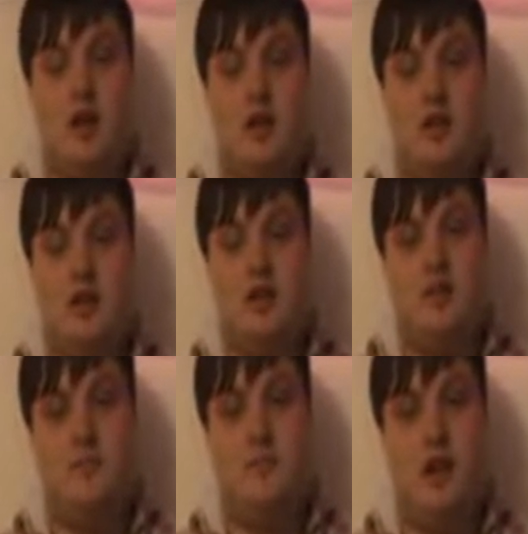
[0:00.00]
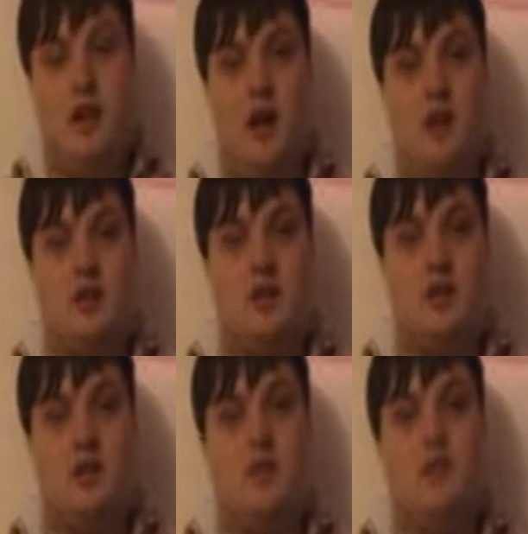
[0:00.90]
This is Blaze,
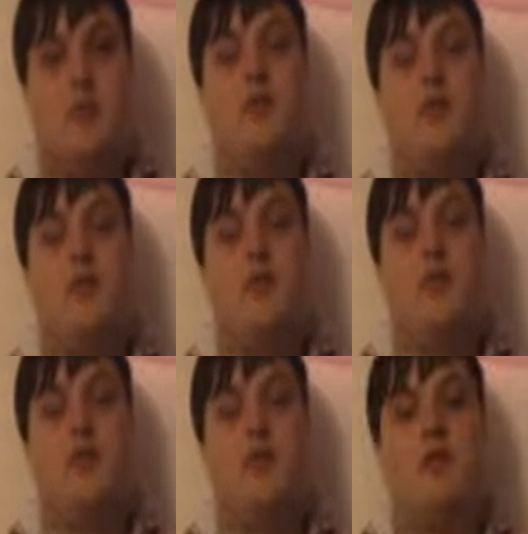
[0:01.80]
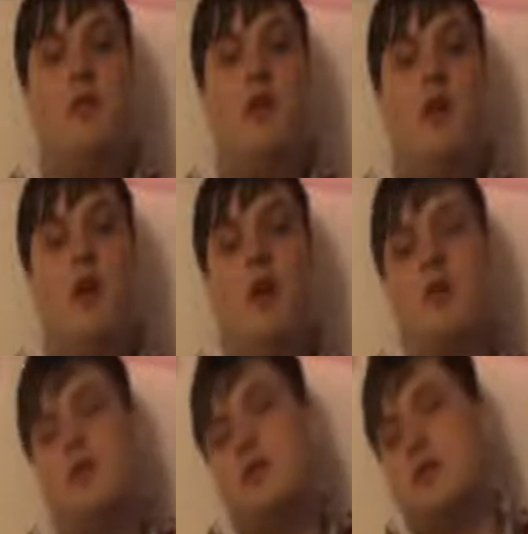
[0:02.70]
the movie film with you
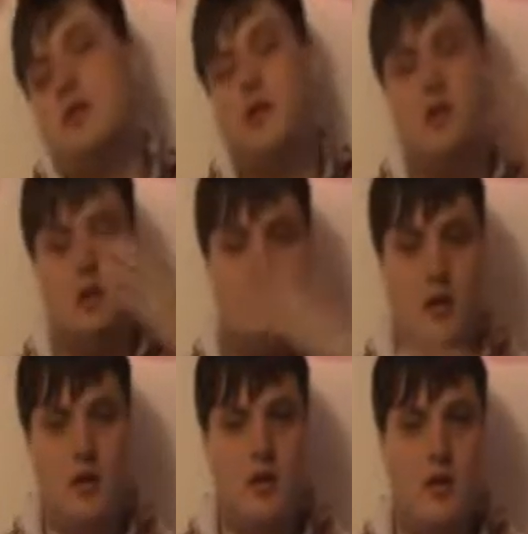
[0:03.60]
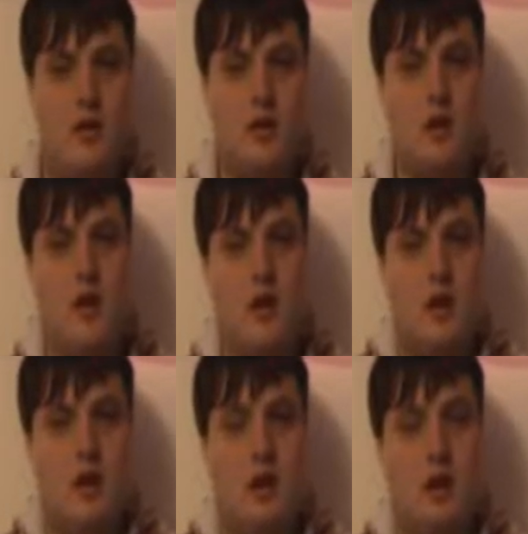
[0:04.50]
yet again.
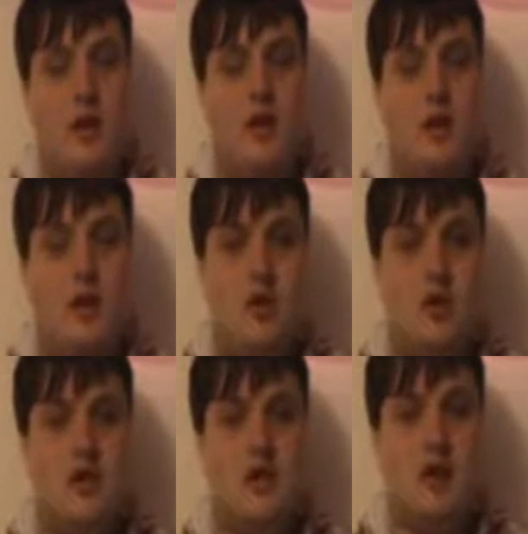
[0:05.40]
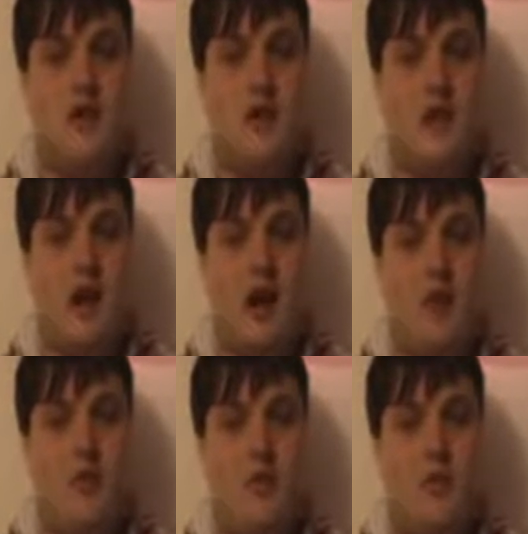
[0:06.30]
And I just saw that
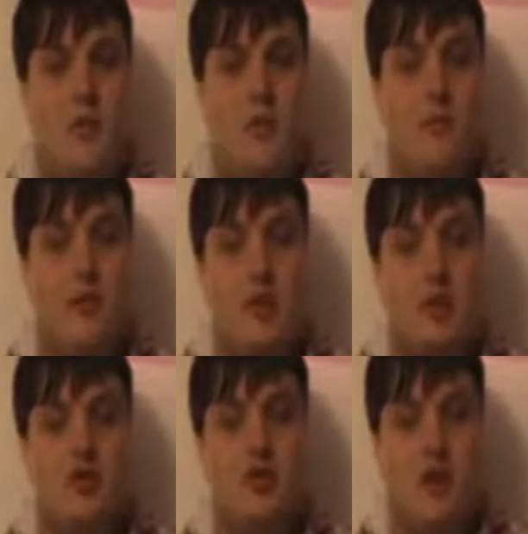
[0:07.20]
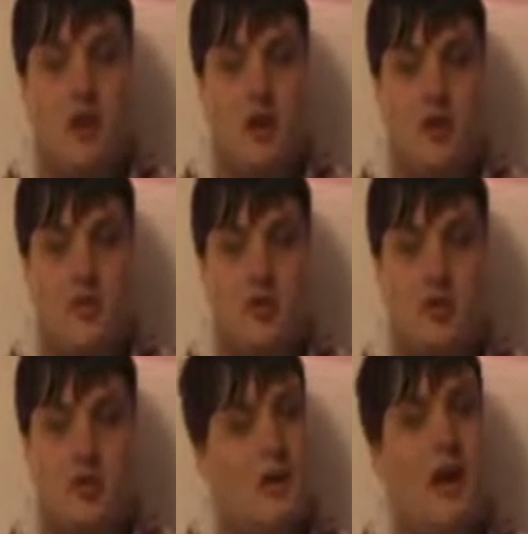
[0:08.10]
awful movie, Sucker
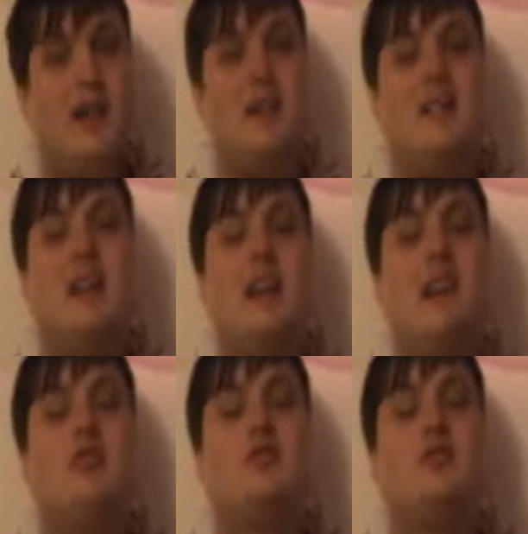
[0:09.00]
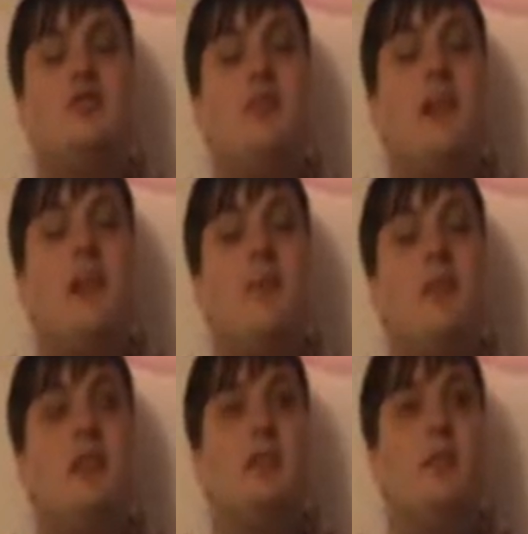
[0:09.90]
Punch. I decided to skip
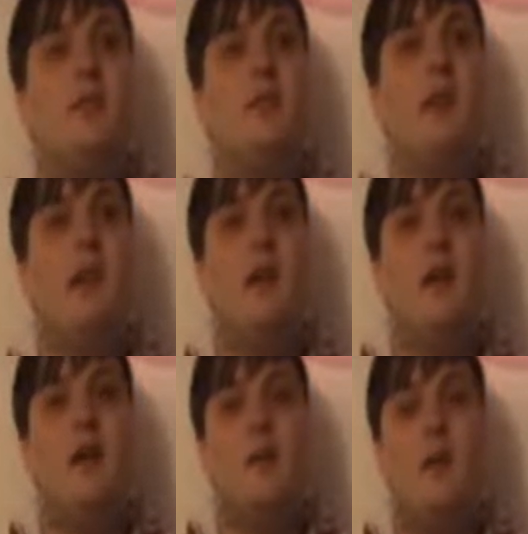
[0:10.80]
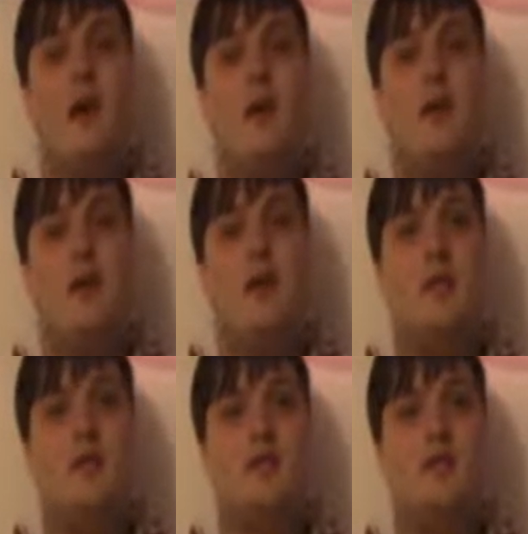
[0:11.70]
this movie back when it
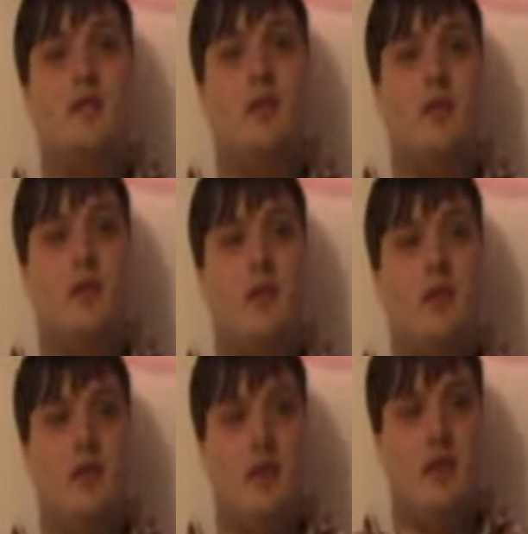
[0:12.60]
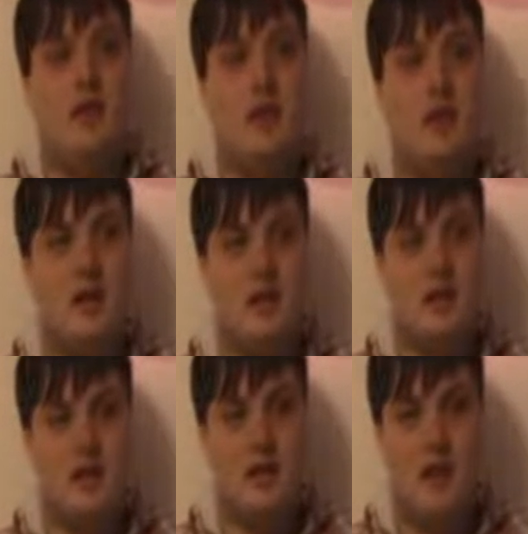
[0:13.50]
was new in theaters.
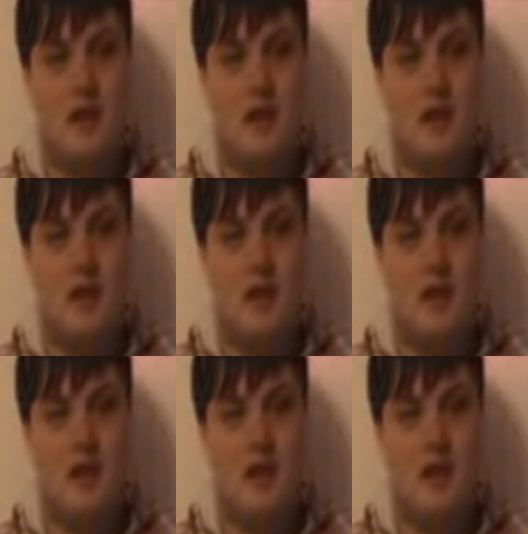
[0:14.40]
